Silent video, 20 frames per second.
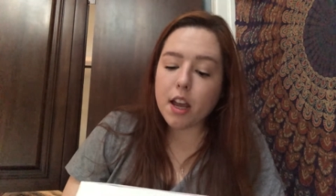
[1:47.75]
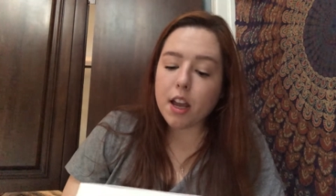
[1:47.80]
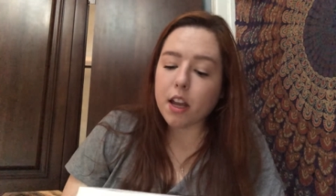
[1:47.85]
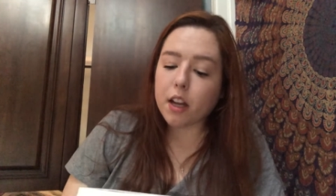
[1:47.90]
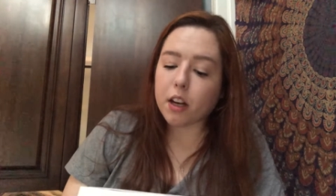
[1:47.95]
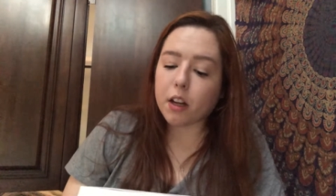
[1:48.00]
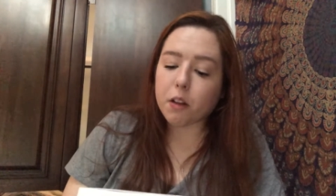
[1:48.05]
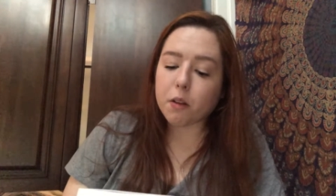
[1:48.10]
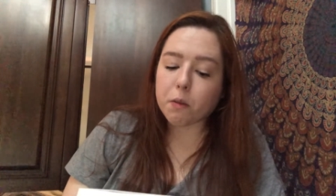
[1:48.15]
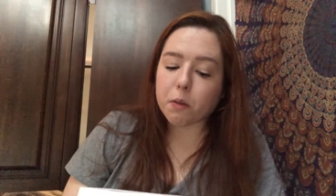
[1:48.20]

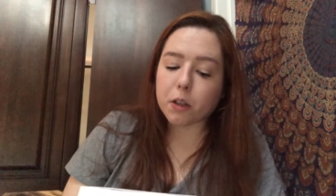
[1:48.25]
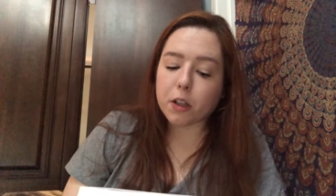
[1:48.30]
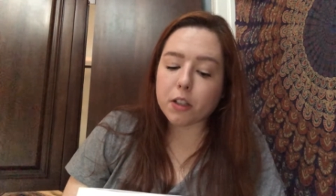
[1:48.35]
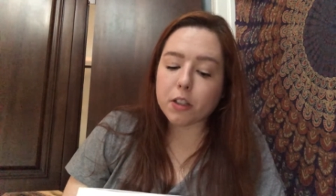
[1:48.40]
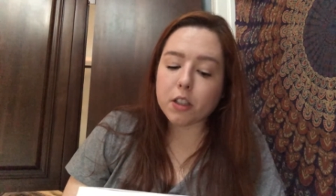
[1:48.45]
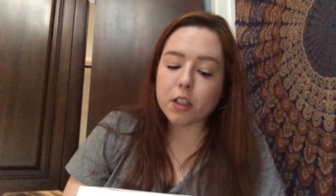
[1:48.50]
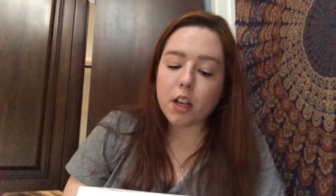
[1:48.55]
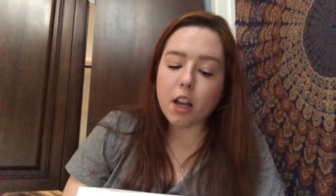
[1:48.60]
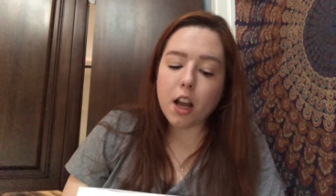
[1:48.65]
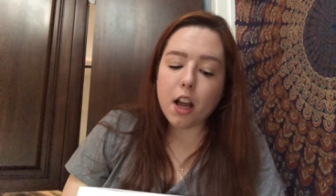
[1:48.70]
In other
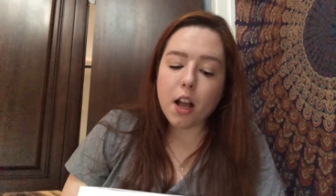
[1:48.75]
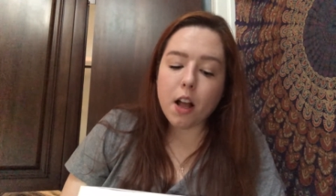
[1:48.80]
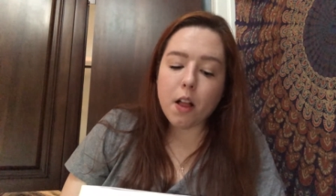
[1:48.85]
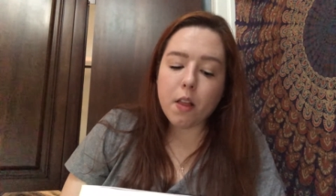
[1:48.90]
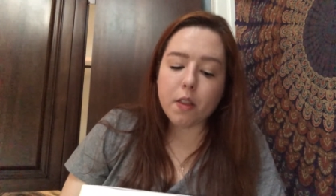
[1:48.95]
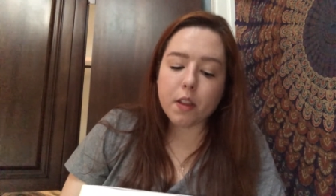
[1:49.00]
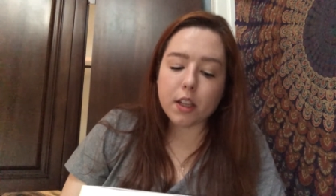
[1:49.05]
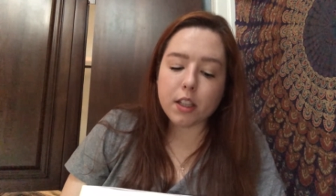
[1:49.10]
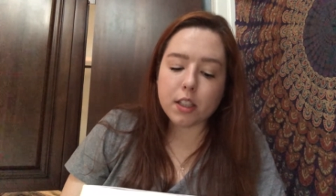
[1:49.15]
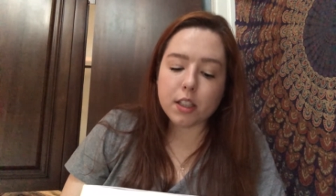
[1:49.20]
words,
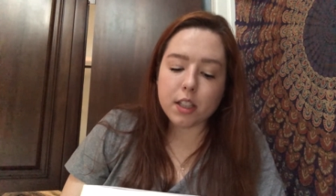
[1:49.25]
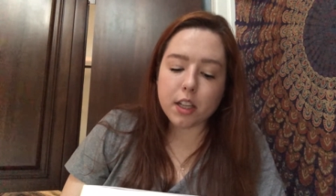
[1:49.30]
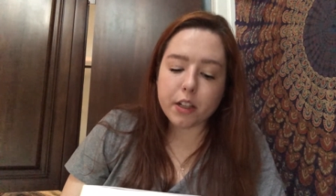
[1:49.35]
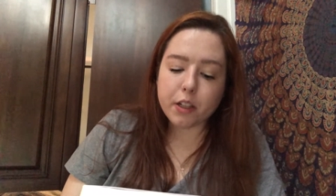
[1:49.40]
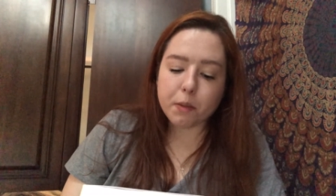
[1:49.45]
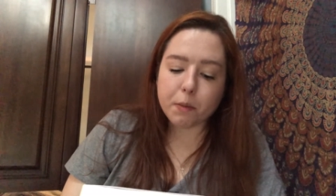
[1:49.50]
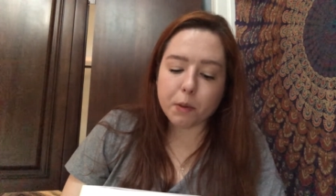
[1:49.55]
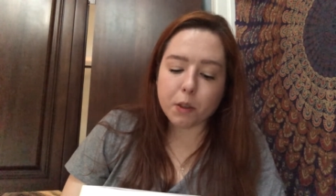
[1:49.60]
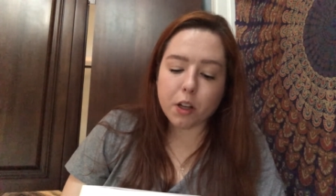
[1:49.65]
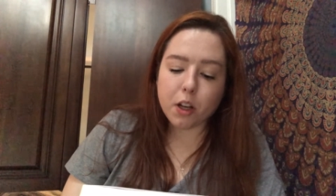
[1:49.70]
the
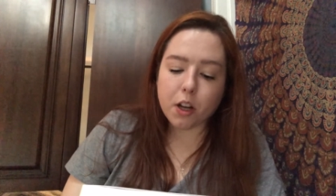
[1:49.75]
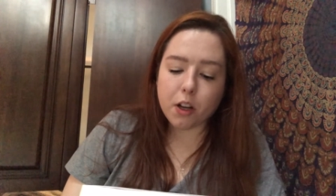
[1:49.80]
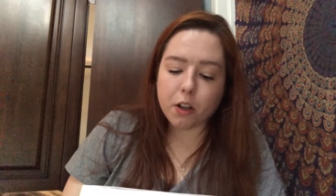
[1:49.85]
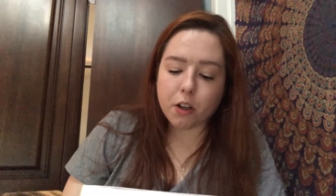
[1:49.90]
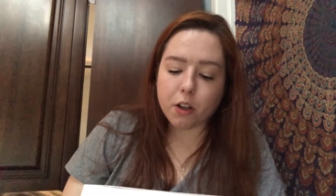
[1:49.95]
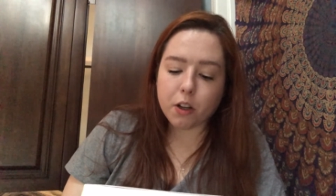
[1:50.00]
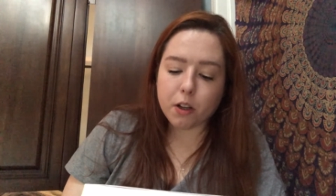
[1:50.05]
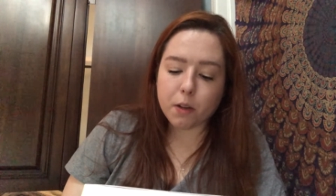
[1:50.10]
insatiable hunger